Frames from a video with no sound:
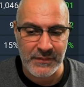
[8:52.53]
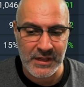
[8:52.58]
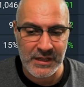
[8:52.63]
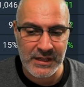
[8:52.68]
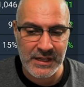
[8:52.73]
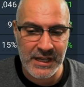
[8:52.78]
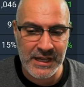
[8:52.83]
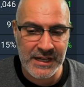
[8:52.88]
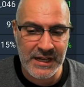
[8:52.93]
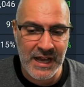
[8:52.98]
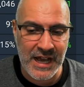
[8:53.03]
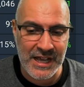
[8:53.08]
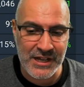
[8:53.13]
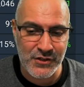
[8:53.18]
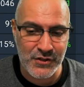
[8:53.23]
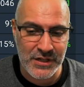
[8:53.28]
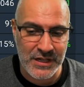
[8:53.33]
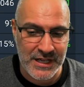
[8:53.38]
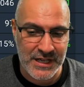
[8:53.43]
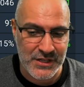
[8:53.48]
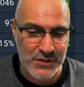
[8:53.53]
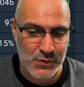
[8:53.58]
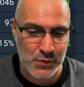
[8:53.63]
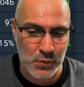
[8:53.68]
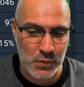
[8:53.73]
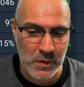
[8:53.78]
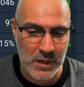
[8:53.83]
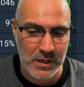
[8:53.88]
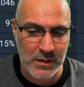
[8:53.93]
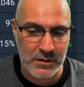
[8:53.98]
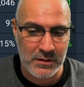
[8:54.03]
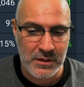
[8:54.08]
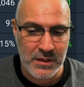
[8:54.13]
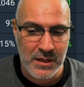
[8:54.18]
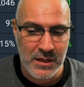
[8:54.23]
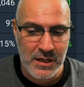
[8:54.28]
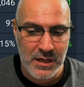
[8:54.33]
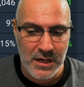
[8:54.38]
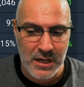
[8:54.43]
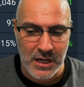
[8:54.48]
in Hydra as well,
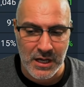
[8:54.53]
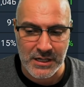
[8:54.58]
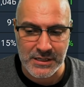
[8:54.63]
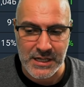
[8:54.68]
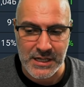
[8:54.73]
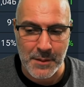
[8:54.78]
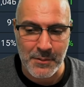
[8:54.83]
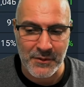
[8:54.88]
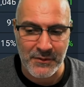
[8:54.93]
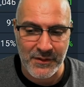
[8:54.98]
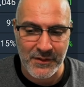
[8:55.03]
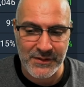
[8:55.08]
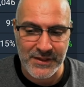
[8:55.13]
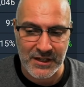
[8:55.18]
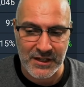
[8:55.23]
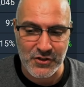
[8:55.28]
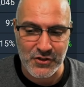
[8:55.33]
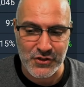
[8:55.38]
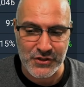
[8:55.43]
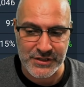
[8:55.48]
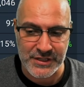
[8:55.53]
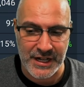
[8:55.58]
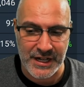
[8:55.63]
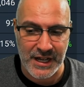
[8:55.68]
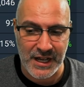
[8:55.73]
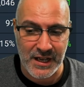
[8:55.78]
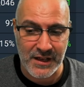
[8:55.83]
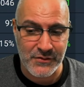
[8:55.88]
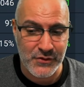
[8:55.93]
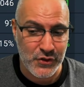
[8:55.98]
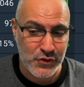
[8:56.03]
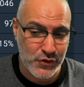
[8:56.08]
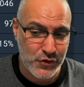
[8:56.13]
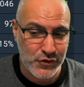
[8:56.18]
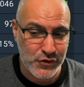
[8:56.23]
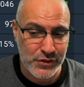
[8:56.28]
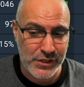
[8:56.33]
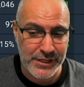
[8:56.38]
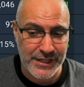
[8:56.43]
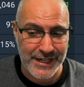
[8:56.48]
on top of everything else she's going to have. So
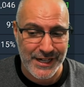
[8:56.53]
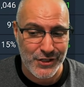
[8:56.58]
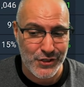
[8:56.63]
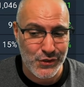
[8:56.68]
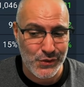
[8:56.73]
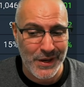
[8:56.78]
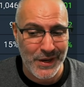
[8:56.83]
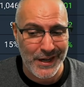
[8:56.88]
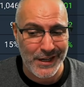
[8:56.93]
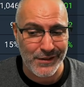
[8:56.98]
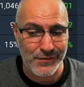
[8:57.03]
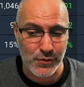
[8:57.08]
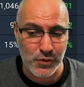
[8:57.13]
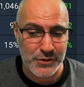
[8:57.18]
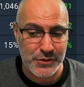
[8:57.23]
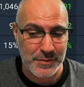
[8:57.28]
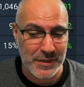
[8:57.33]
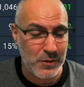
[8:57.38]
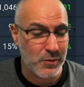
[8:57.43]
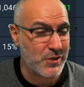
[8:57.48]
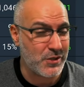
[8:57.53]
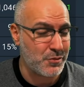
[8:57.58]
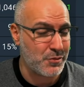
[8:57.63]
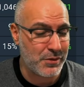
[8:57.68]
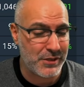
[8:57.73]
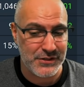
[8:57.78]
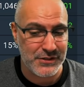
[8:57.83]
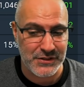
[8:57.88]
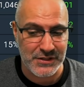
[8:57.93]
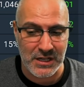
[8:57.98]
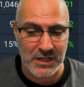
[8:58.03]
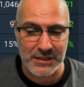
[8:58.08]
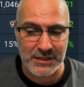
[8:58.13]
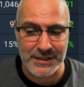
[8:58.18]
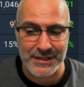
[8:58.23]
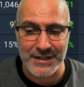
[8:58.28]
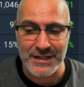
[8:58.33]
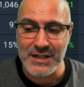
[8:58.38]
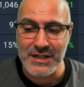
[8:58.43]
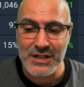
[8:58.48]
she's looking at two eighty-four speed, which is pretty
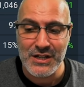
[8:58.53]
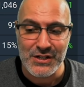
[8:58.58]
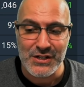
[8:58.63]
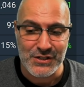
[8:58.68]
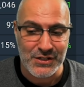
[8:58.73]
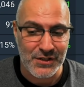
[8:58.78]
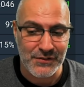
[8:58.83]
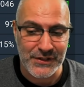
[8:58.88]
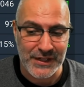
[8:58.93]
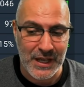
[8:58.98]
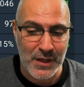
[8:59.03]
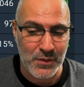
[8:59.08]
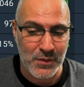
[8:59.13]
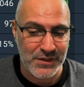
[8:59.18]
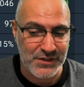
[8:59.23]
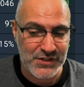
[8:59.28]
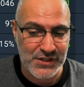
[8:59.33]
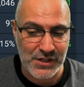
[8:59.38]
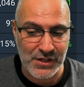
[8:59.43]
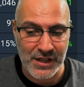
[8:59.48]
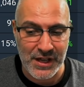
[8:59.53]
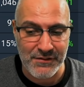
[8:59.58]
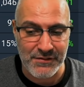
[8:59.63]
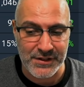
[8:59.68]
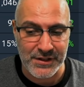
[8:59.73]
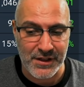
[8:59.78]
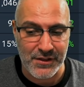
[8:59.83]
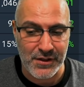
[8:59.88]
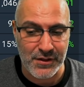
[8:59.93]
solid. Don't forget, we still have another